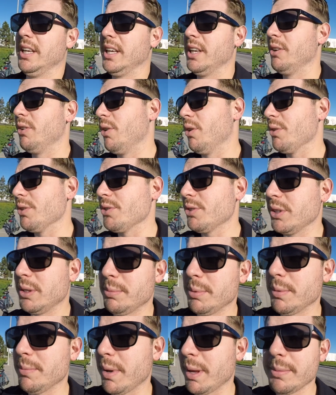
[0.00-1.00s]
it'll go to
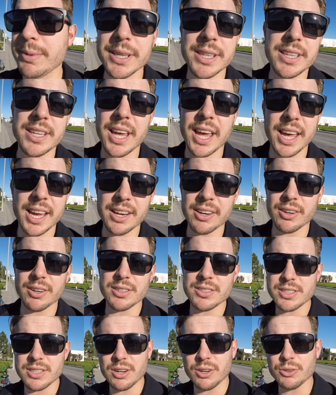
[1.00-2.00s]
sleep in maybe a day or,
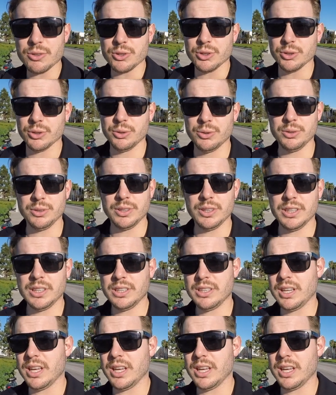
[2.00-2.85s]
a, or two. Yeah.